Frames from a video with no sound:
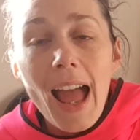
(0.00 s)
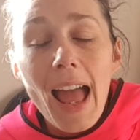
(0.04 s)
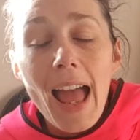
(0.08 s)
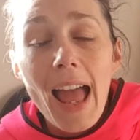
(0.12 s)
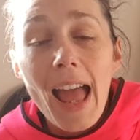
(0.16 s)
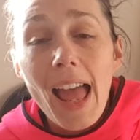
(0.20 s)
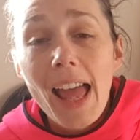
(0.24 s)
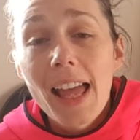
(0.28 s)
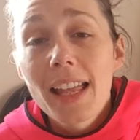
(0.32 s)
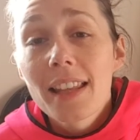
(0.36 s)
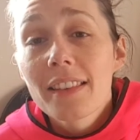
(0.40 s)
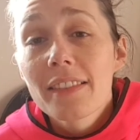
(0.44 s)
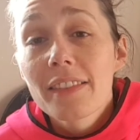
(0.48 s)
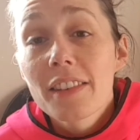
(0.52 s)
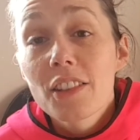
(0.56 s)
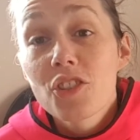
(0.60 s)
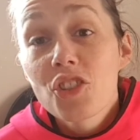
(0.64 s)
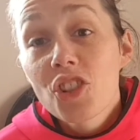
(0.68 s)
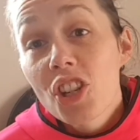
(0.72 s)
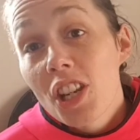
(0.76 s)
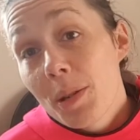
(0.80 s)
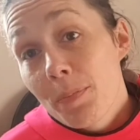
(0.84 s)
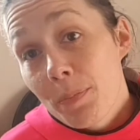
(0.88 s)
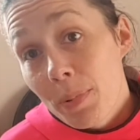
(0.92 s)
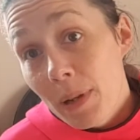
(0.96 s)
and the
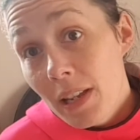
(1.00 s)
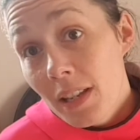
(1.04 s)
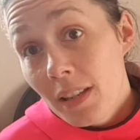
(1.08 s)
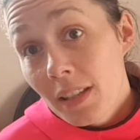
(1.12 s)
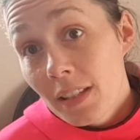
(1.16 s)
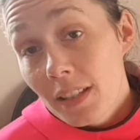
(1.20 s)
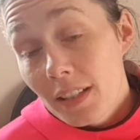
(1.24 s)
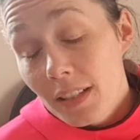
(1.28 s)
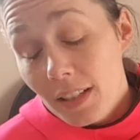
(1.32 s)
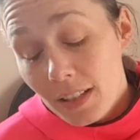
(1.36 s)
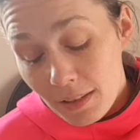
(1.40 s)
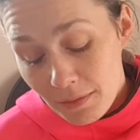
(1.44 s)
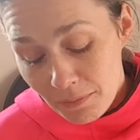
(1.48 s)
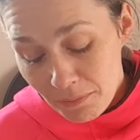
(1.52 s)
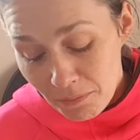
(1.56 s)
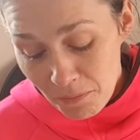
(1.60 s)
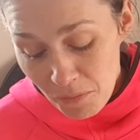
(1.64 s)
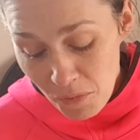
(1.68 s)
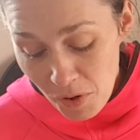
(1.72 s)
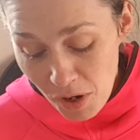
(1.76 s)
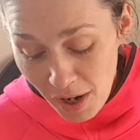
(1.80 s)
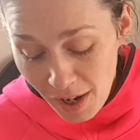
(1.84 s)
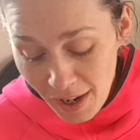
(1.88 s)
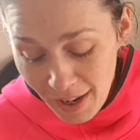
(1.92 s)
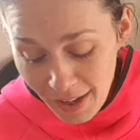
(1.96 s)
cheapest
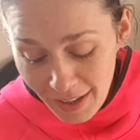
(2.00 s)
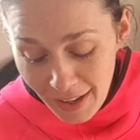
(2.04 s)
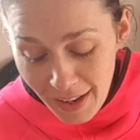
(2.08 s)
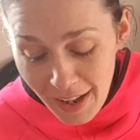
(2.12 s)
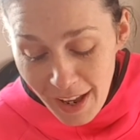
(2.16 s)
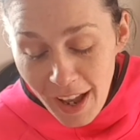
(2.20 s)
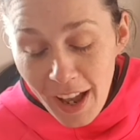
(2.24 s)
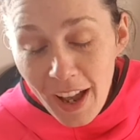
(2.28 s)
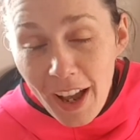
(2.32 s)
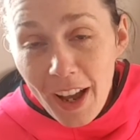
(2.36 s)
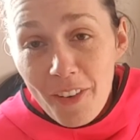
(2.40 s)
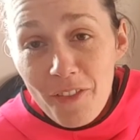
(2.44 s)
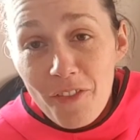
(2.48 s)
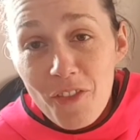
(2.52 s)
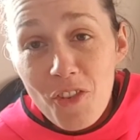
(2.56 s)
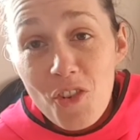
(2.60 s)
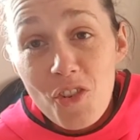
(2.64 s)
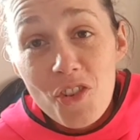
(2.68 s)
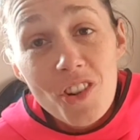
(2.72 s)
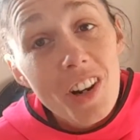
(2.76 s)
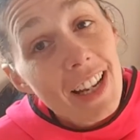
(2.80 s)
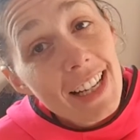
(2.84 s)
for